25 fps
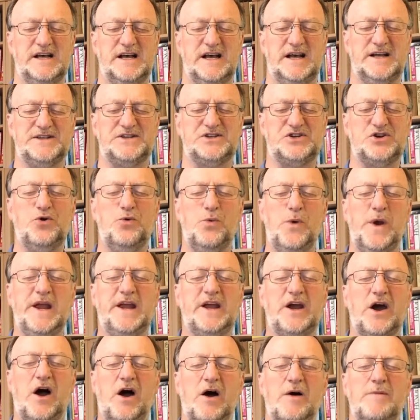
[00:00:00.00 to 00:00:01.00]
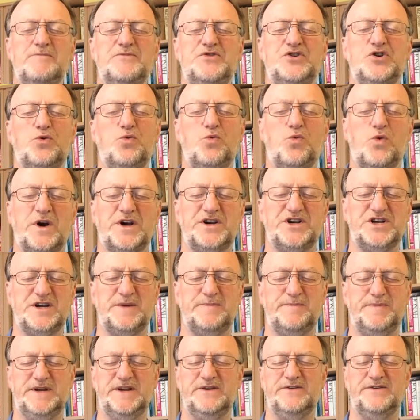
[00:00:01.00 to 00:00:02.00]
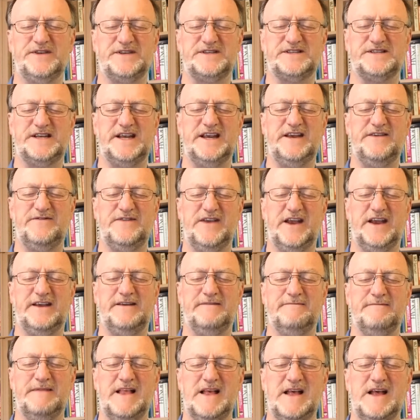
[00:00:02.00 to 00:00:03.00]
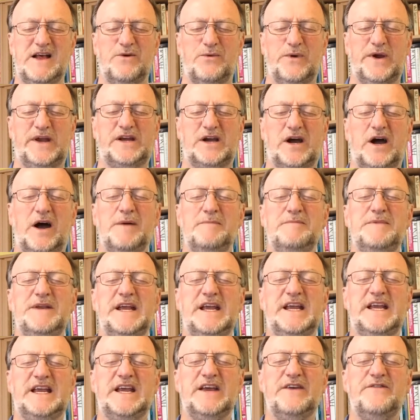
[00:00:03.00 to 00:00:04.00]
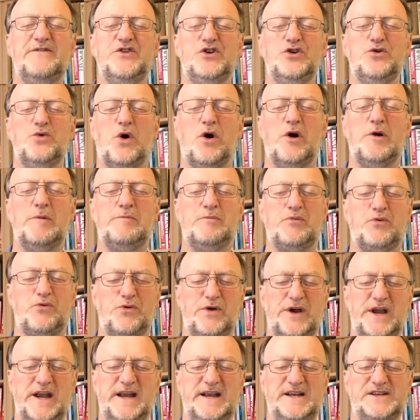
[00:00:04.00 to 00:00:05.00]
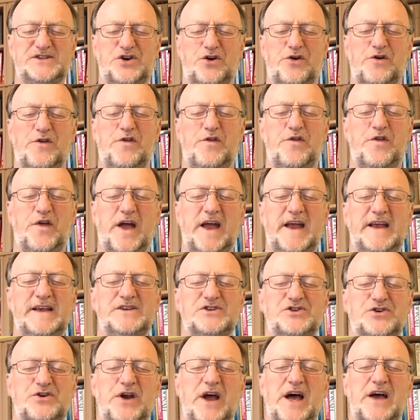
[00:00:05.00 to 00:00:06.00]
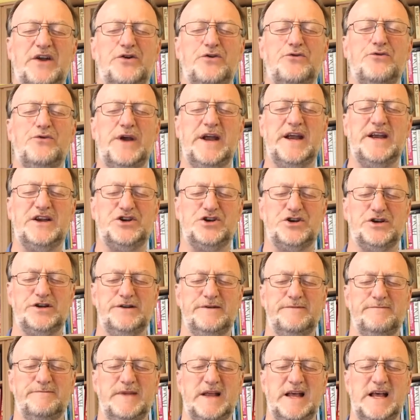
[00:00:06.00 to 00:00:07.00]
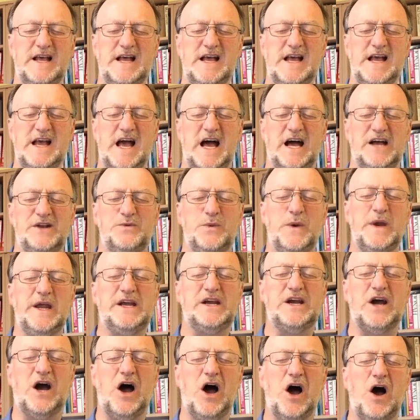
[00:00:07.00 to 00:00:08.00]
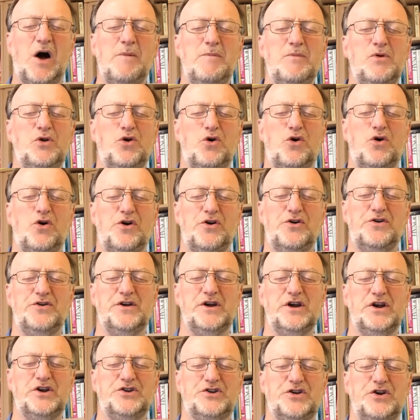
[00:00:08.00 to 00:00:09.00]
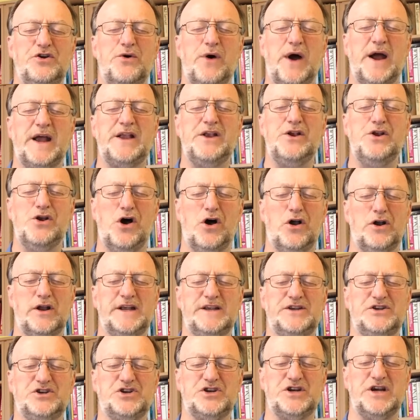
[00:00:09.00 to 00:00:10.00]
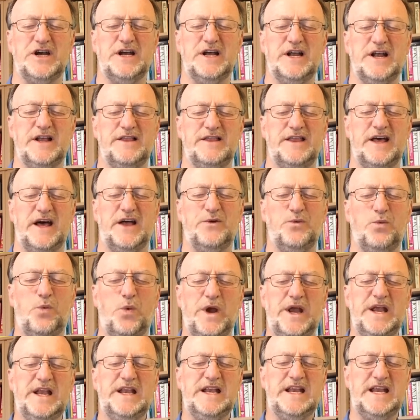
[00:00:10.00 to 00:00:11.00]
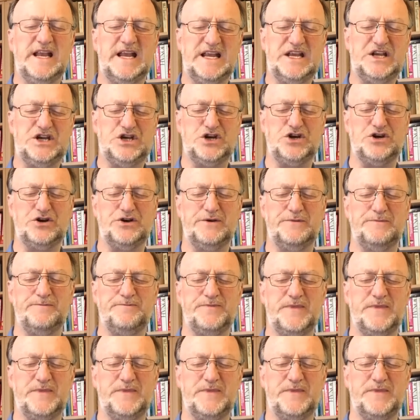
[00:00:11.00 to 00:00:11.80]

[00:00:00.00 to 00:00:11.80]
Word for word: And so we come to worship you this evening. We come to give you our praise, our thanks, our adoration. And we come, Lord, to acknowledge that we need you.